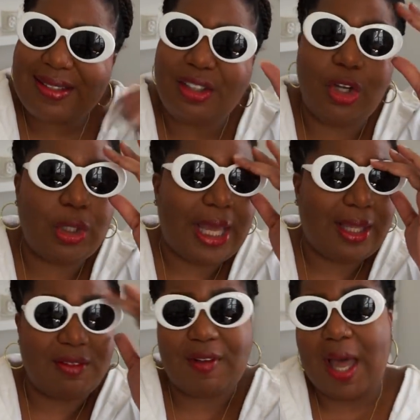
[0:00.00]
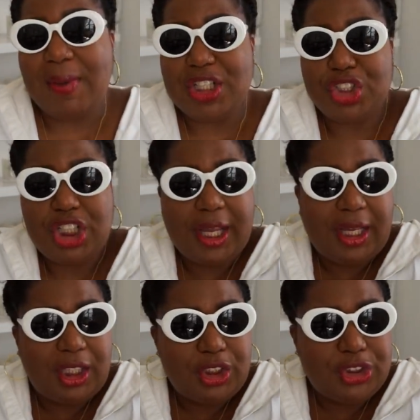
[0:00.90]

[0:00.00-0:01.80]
You know, like the vibe has changed.